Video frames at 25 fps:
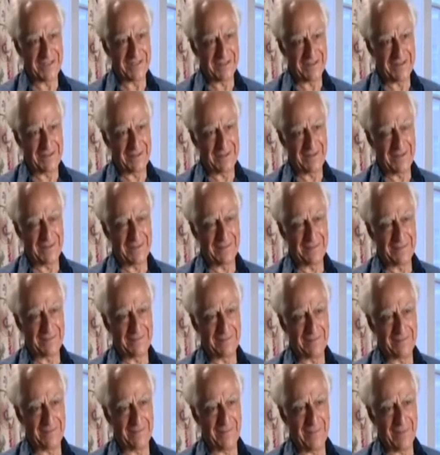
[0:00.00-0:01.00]
But the
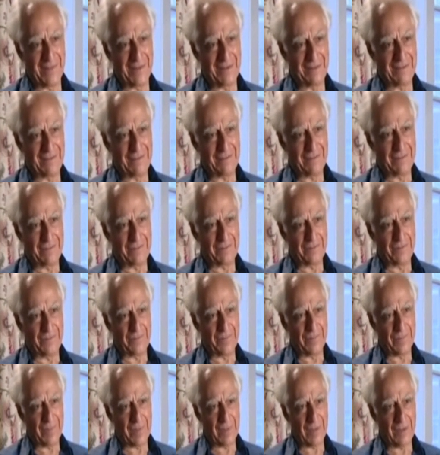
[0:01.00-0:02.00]
F-35 is supposed
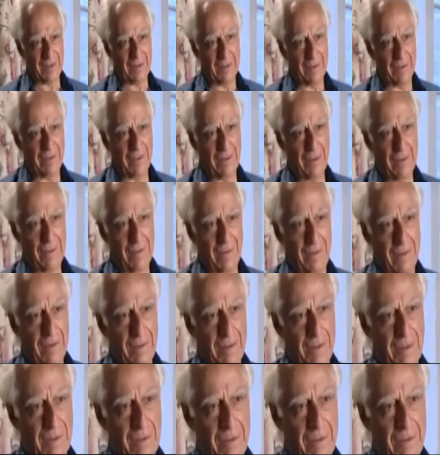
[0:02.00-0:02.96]
to be a follow-up on the